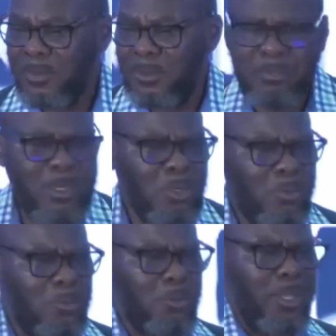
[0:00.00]
Many of
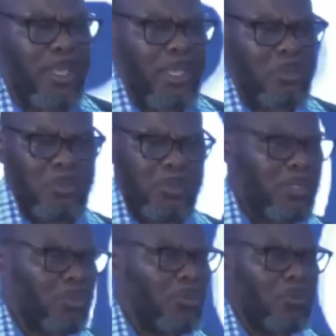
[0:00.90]
you here, you pay
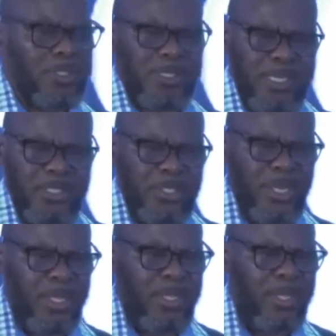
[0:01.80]
school fees in
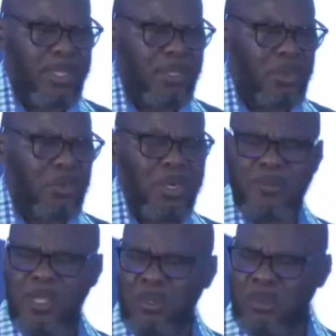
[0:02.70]
Nigeria. You look
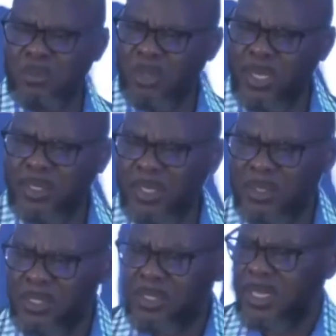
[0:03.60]
after your brothers and
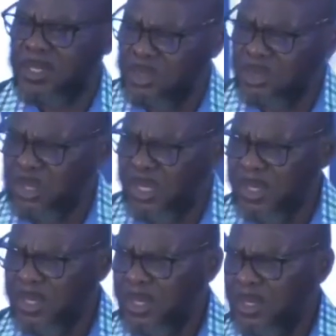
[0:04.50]
your sister's children.
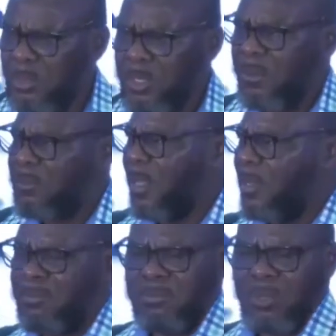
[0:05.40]
You look after
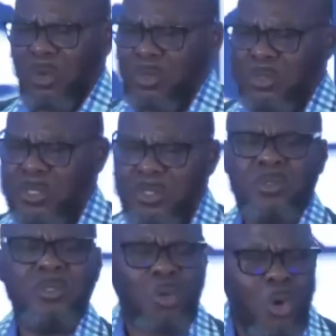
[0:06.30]
all those things.
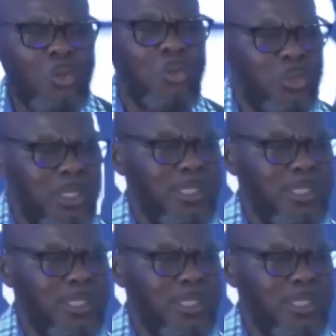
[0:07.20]
All those things